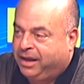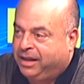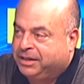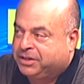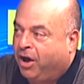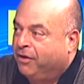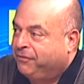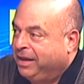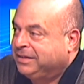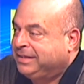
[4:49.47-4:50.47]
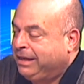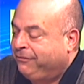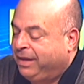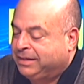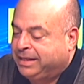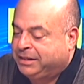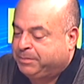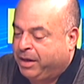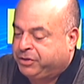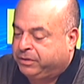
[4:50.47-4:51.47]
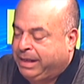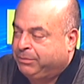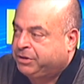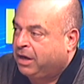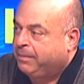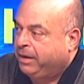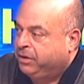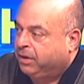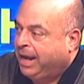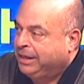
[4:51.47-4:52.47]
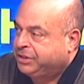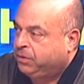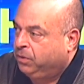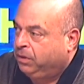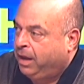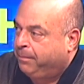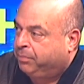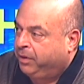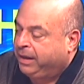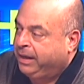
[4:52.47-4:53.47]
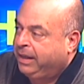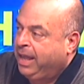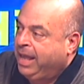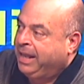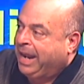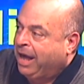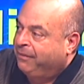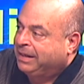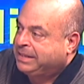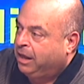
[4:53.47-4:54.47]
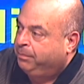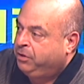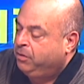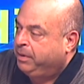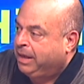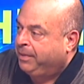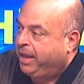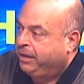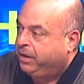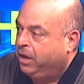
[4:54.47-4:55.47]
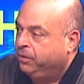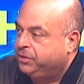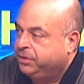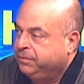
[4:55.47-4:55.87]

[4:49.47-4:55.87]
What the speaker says: It's offense, defense, and special teams. Talk about your high school upbringing and how that's helped you become a head coach.